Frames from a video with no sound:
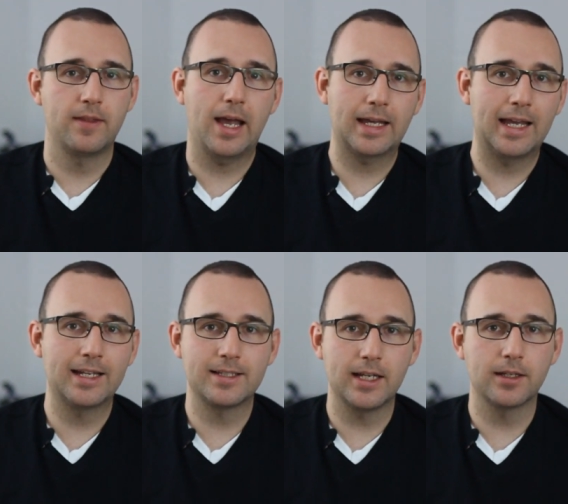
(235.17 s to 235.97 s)
That
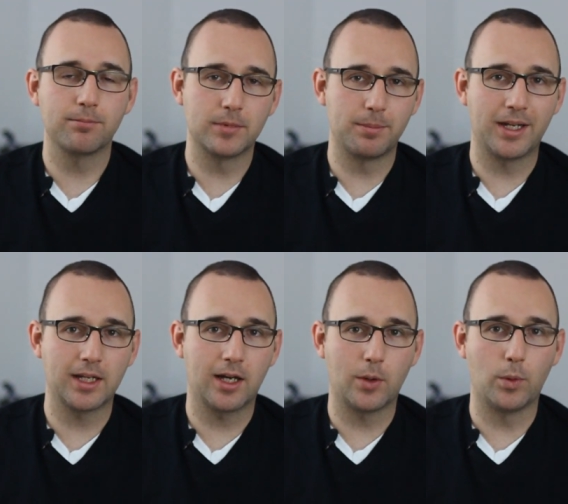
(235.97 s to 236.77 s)
can take,
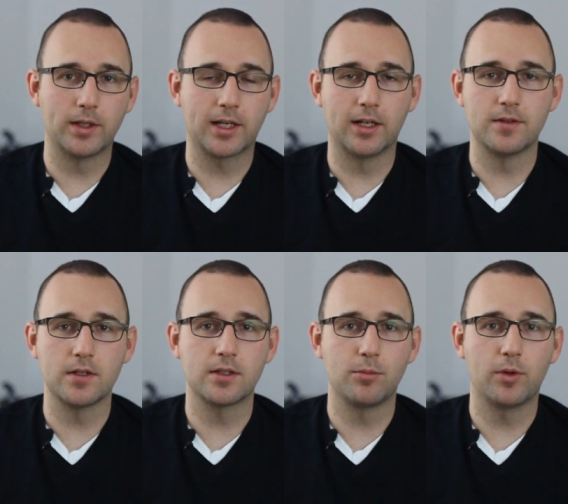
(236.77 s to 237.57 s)
depending on what kind of
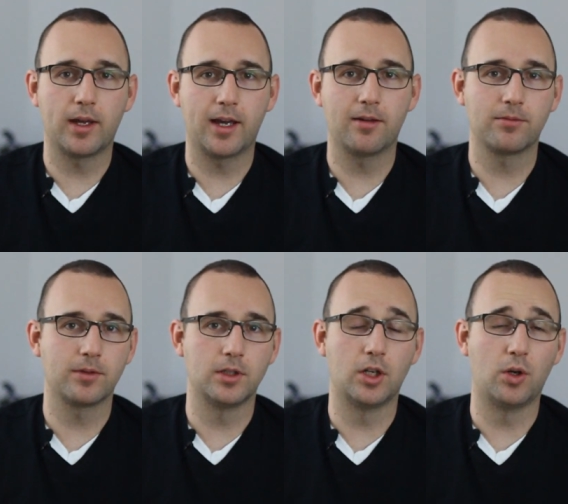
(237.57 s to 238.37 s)
system you have,
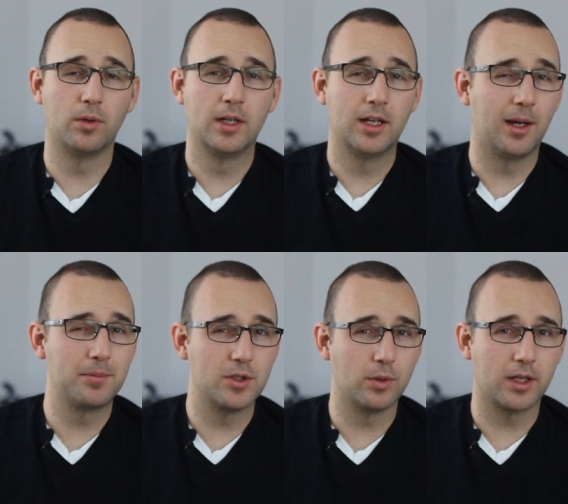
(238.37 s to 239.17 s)
you know,
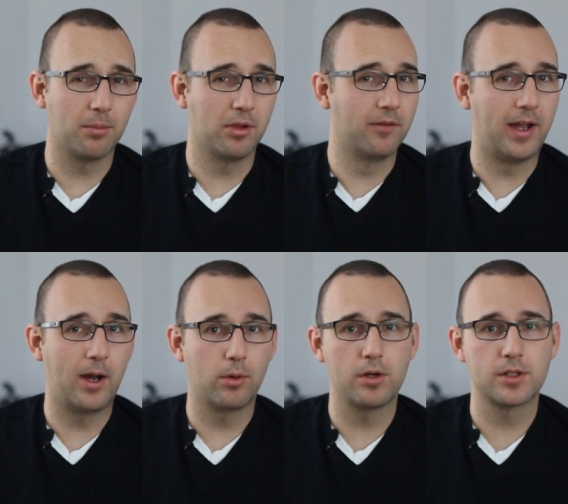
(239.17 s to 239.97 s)
up to a couple of
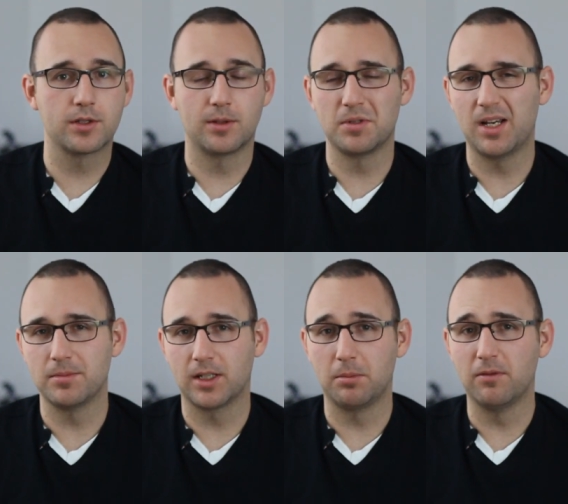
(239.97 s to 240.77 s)
hours.
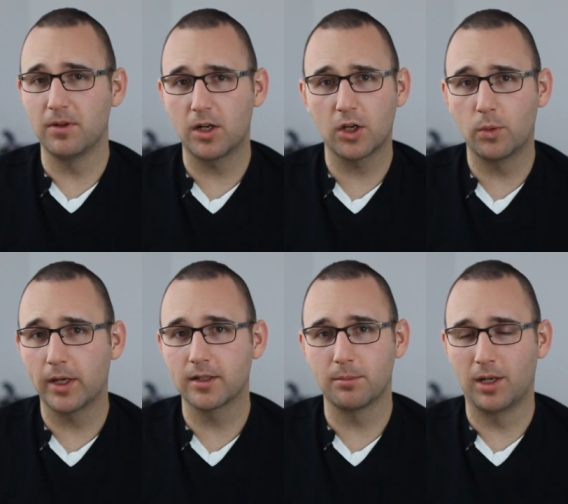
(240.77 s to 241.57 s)
Sometimes it can be very
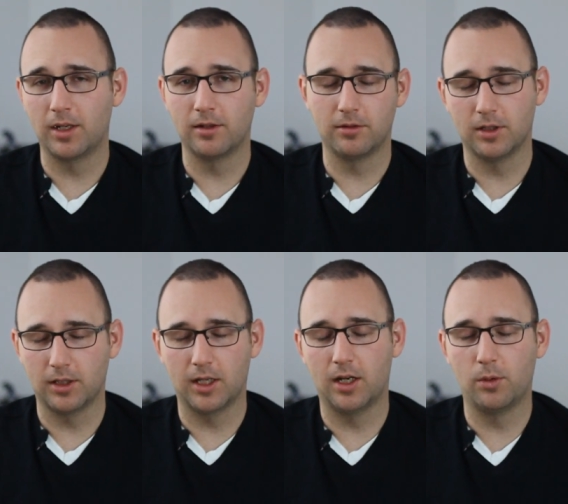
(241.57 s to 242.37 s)
quick, depending,
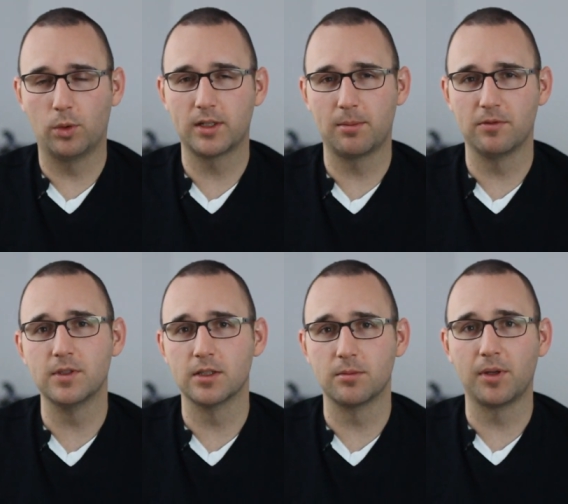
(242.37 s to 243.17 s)
again, on what type of
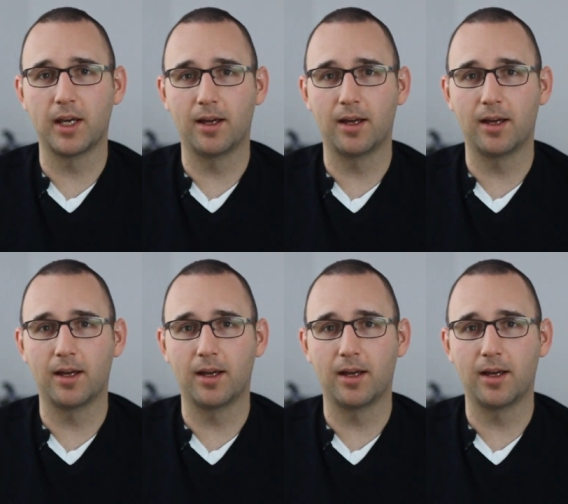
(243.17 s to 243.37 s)
system you